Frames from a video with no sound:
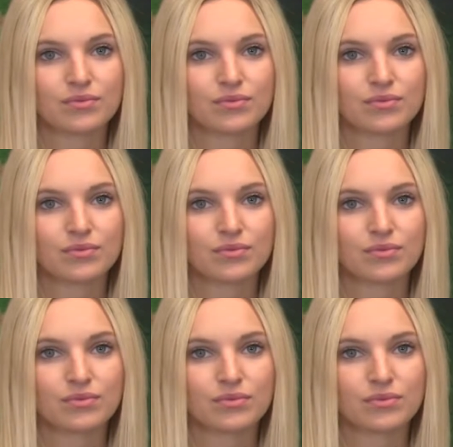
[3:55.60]

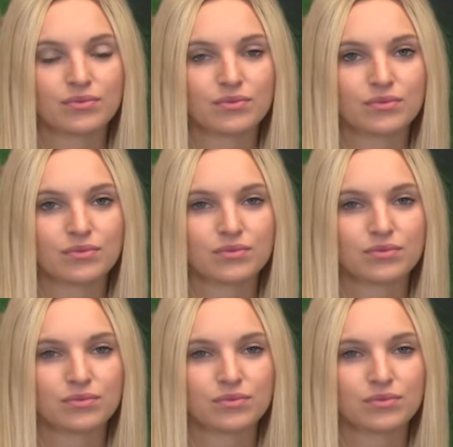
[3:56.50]

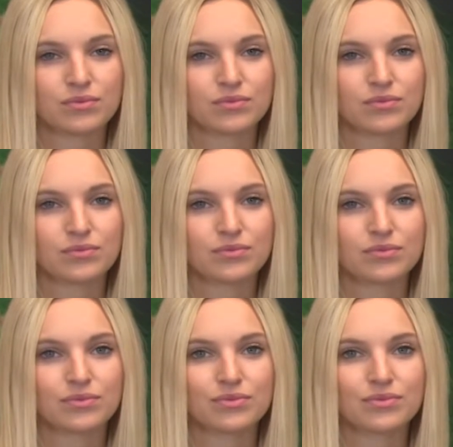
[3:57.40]

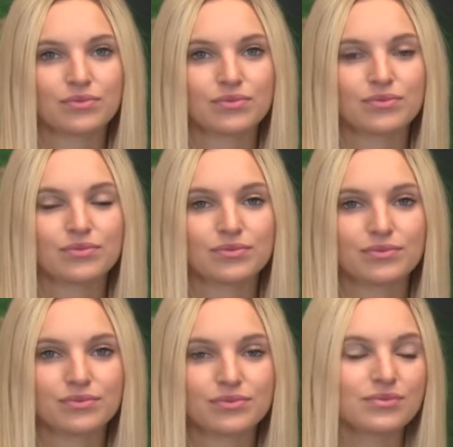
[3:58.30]

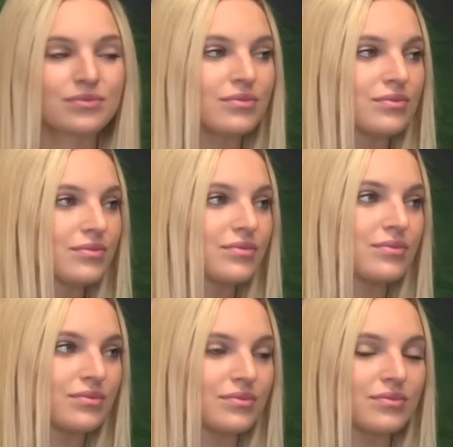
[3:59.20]

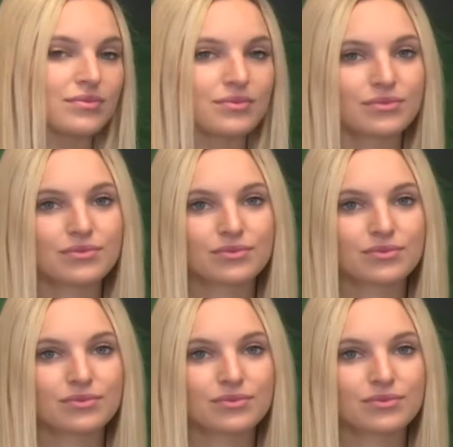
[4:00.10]
No words are spoken by the person on screen.